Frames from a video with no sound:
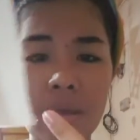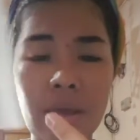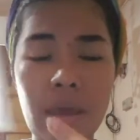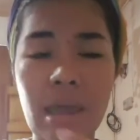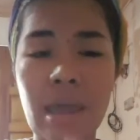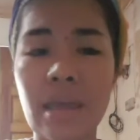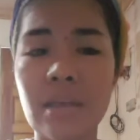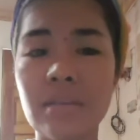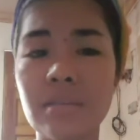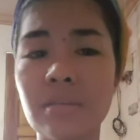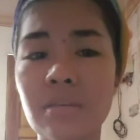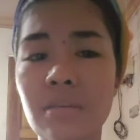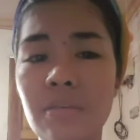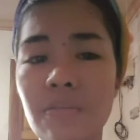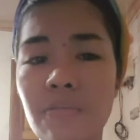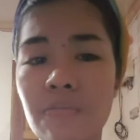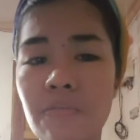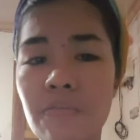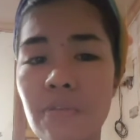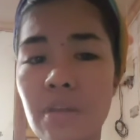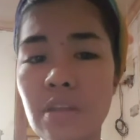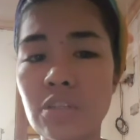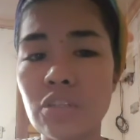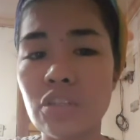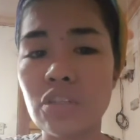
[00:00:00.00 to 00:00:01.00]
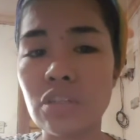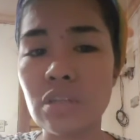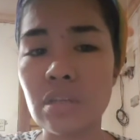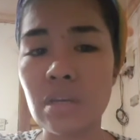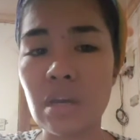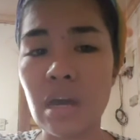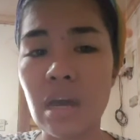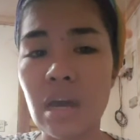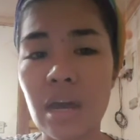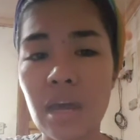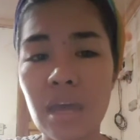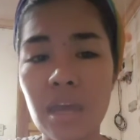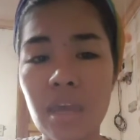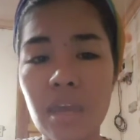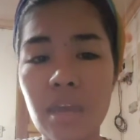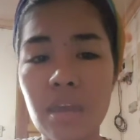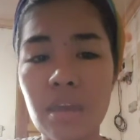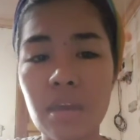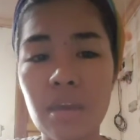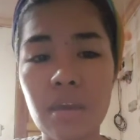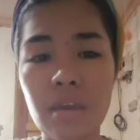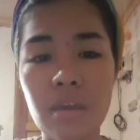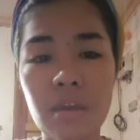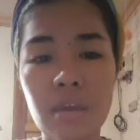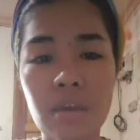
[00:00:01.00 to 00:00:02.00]
ask a French guy
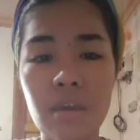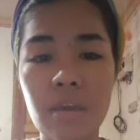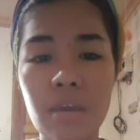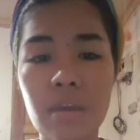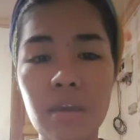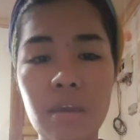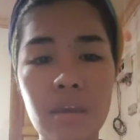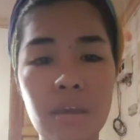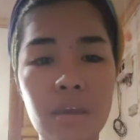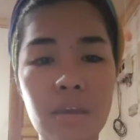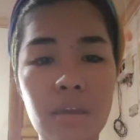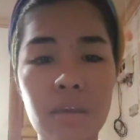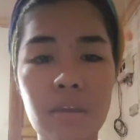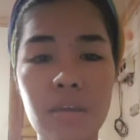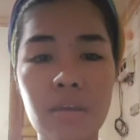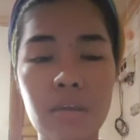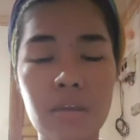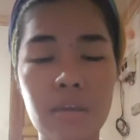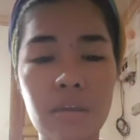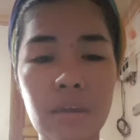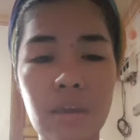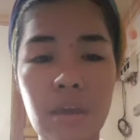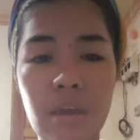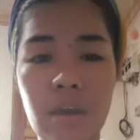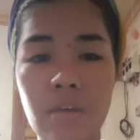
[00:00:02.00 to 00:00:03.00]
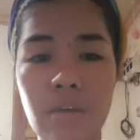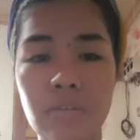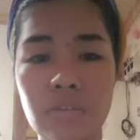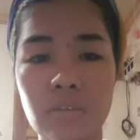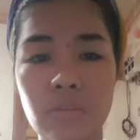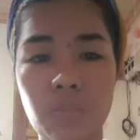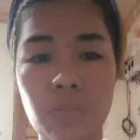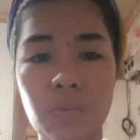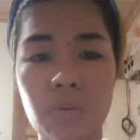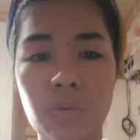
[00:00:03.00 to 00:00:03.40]
how to